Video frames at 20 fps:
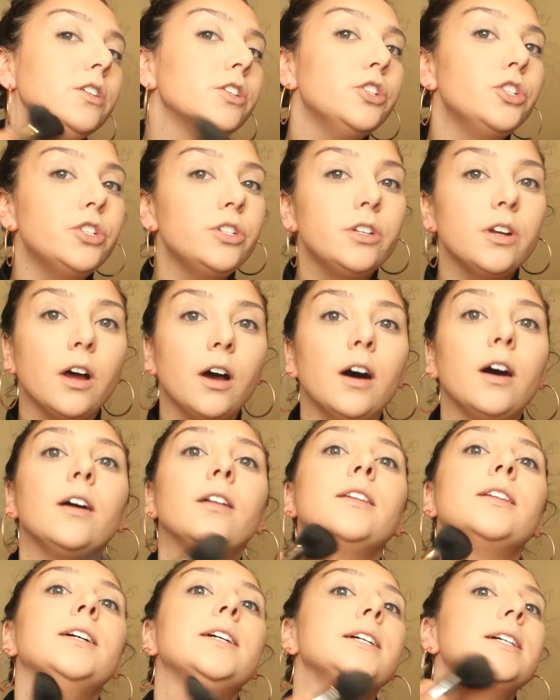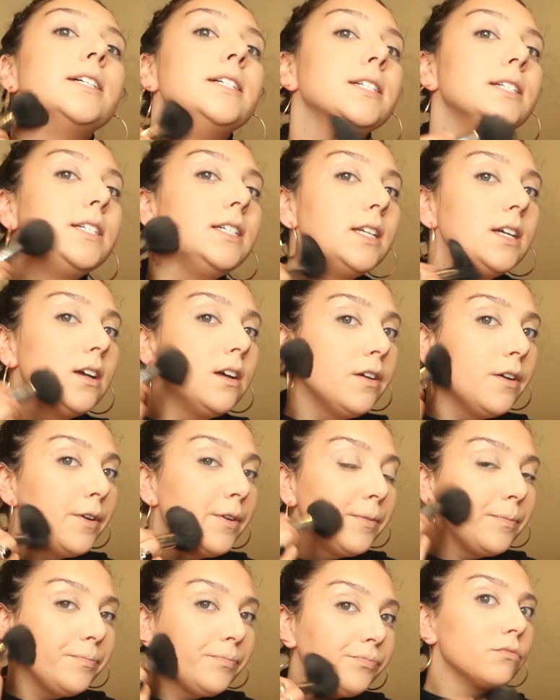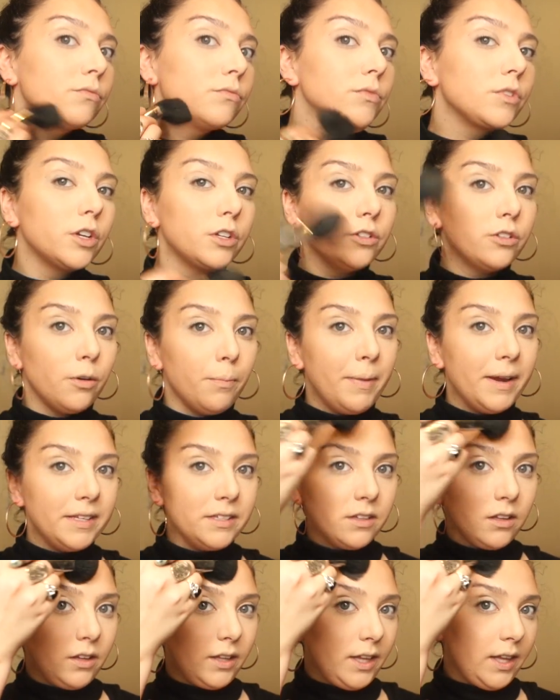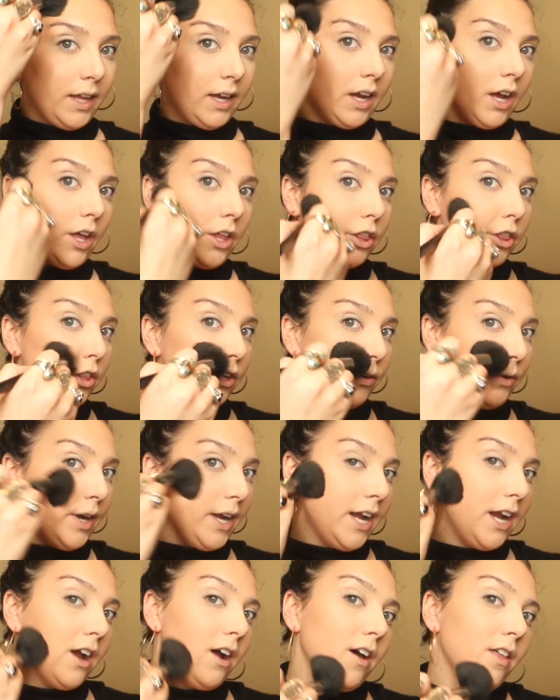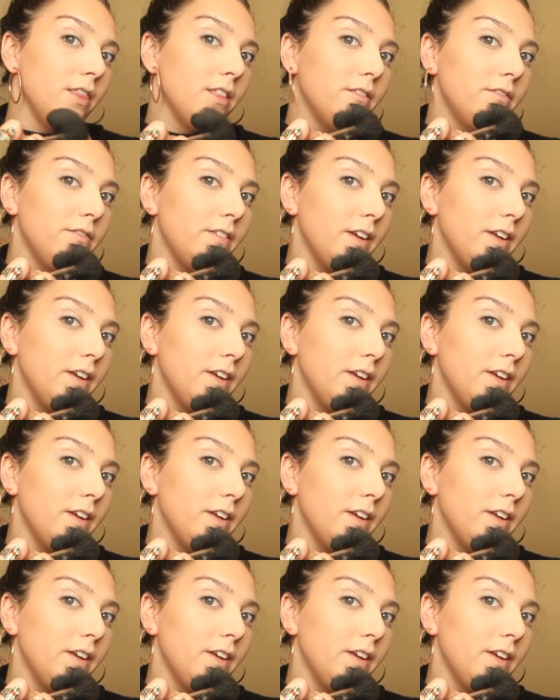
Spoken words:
the jawline. So basically like a 3 on the